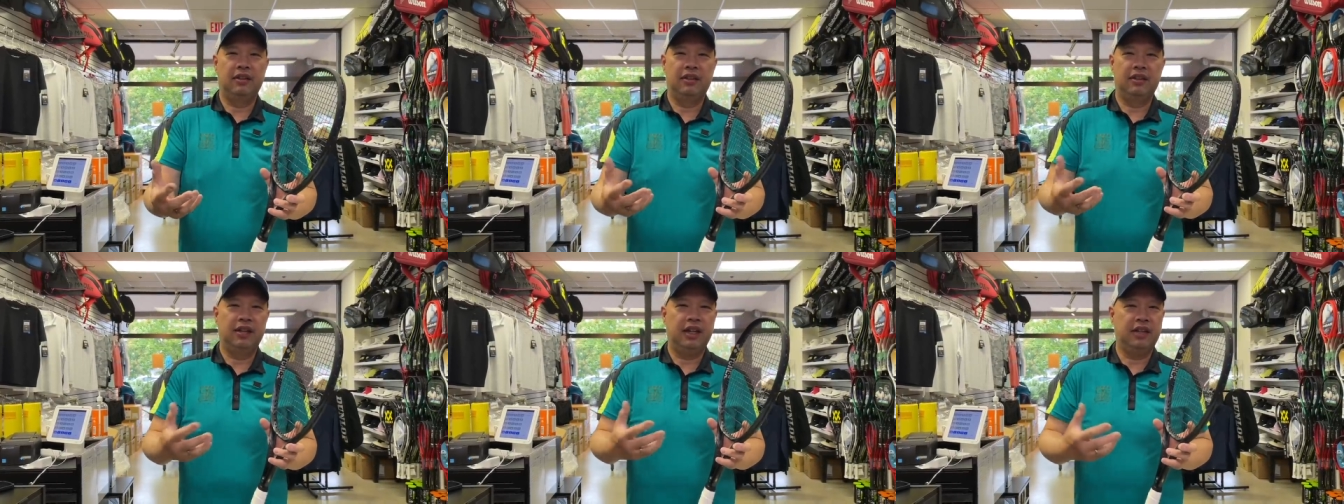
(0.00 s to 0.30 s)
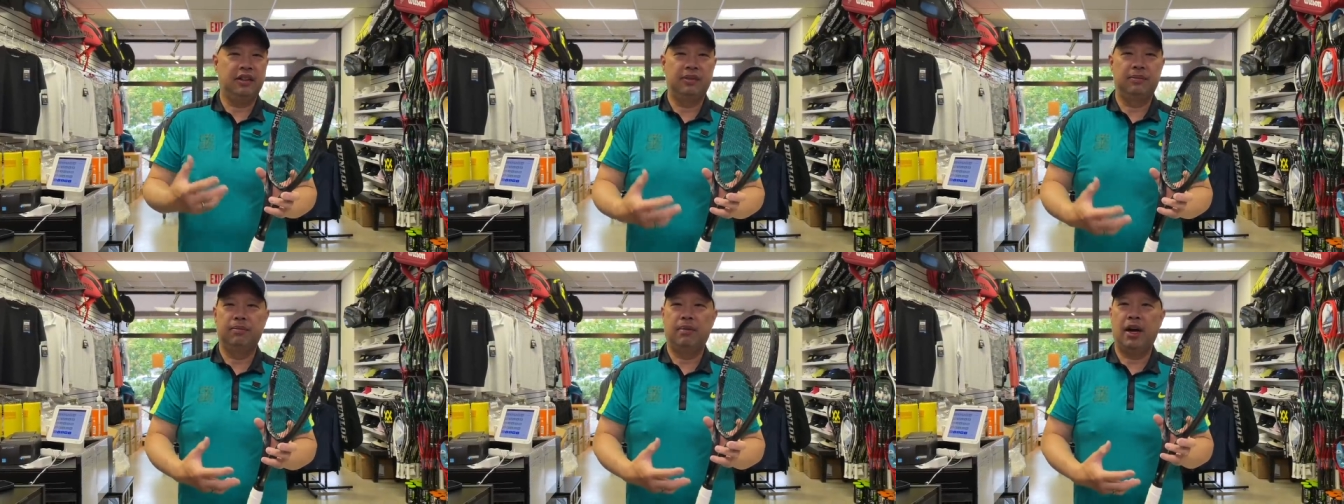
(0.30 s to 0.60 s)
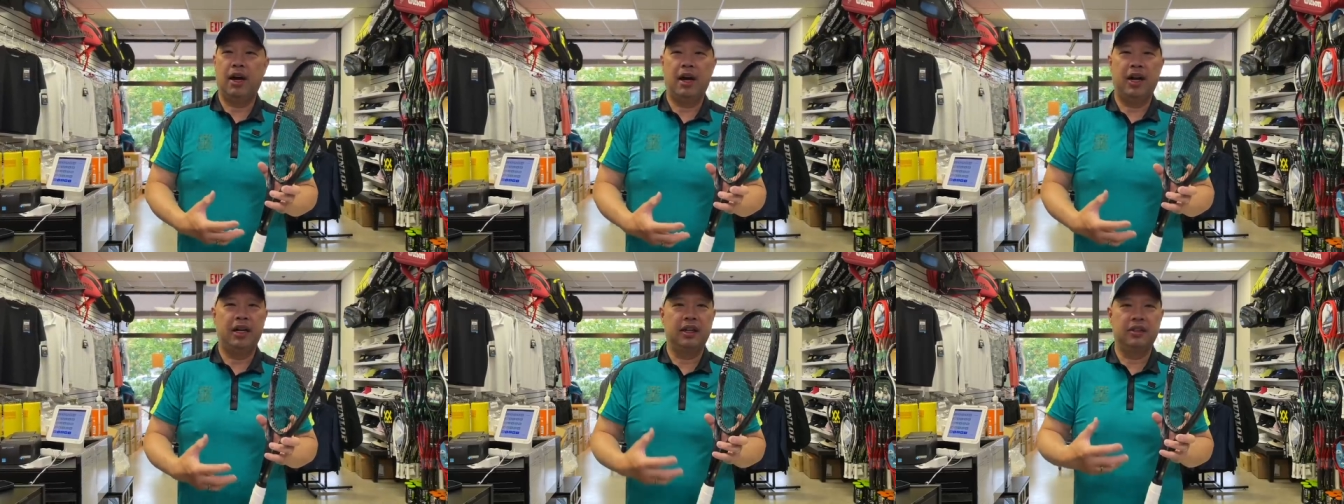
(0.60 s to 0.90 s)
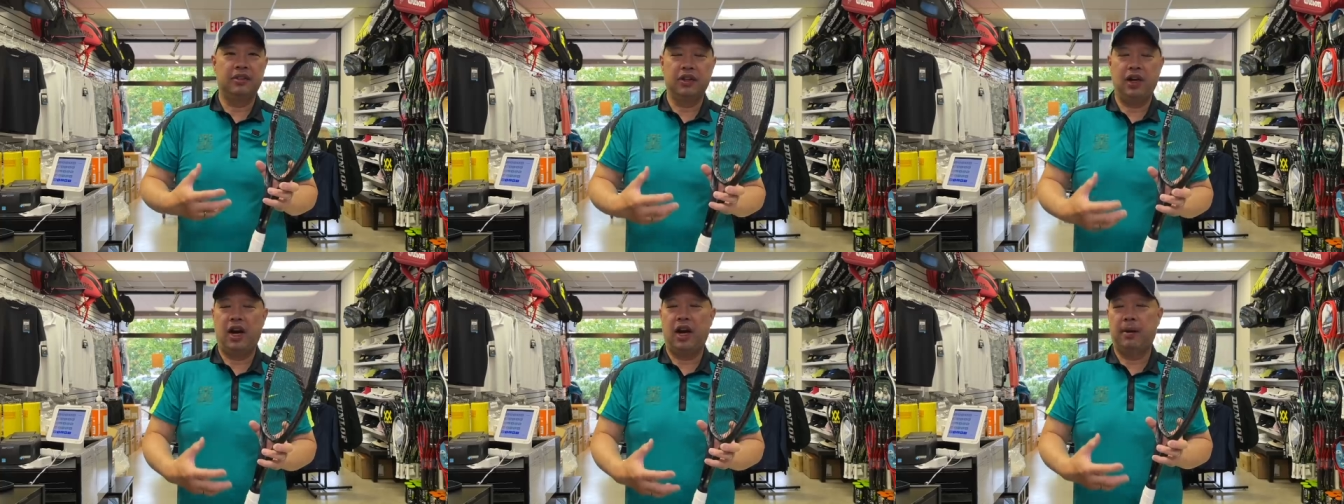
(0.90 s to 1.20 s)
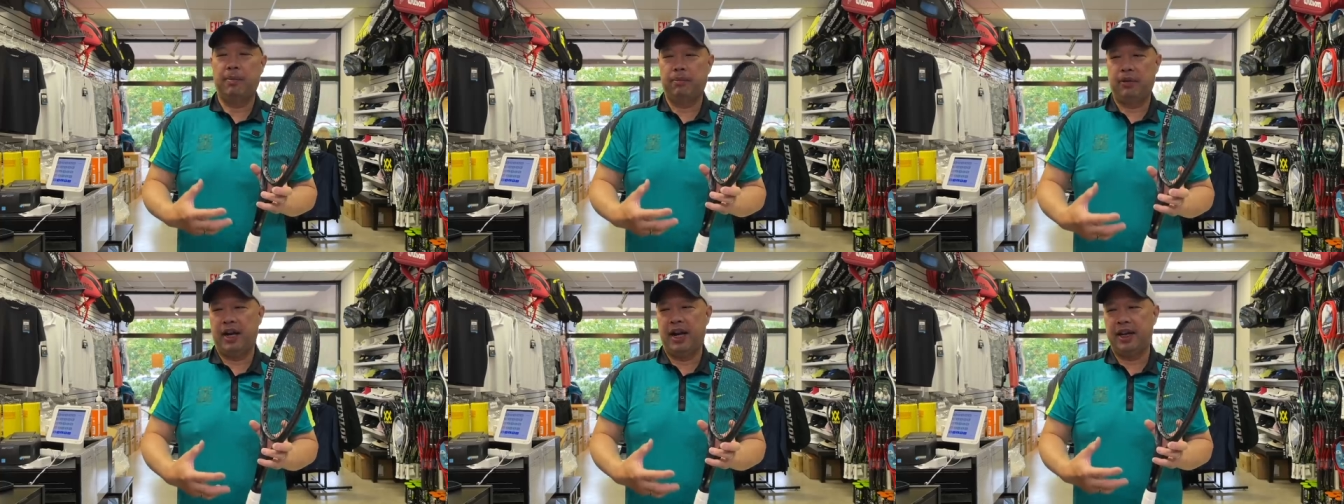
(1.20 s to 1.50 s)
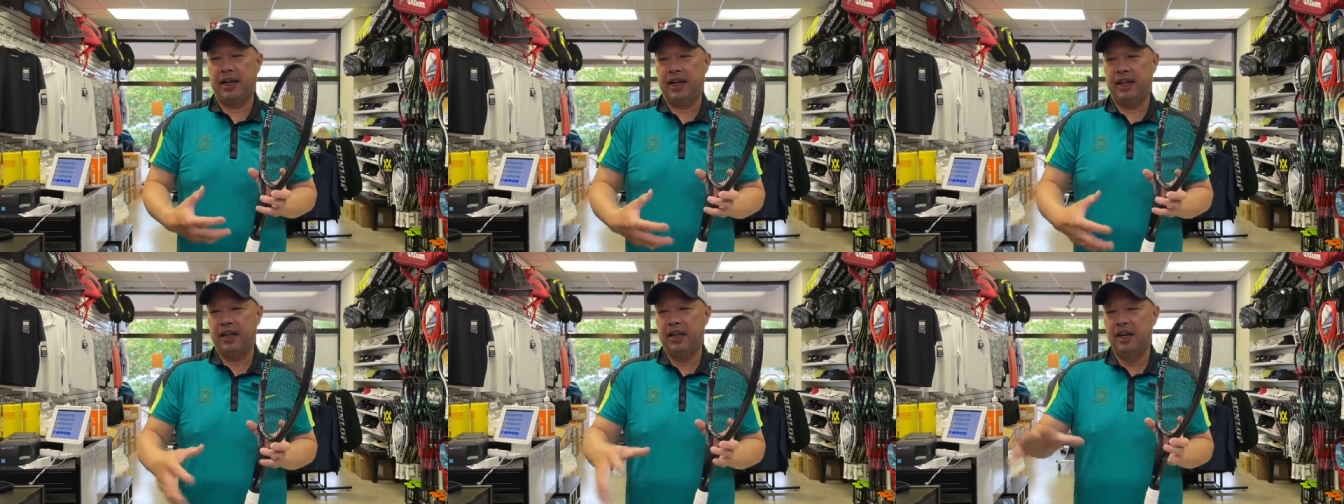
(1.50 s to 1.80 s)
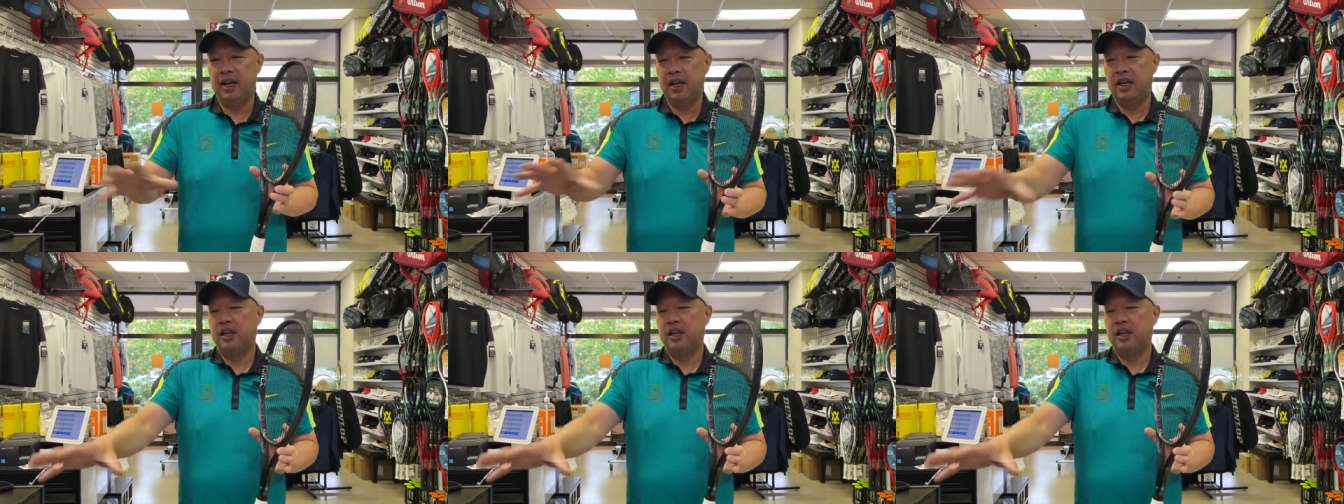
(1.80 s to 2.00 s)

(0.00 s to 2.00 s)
That's my top racket.